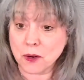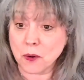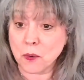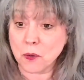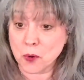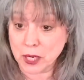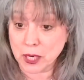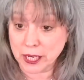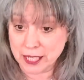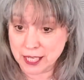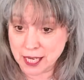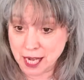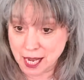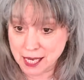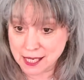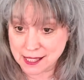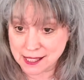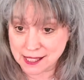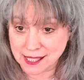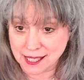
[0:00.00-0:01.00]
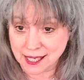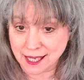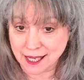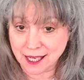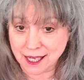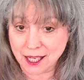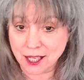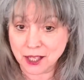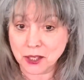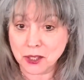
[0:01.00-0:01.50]

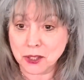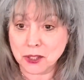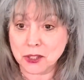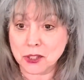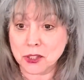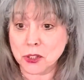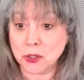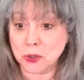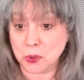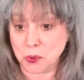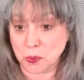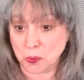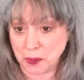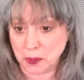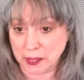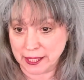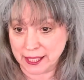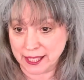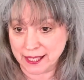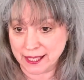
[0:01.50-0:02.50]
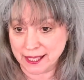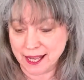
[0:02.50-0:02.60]
organizing your jewelry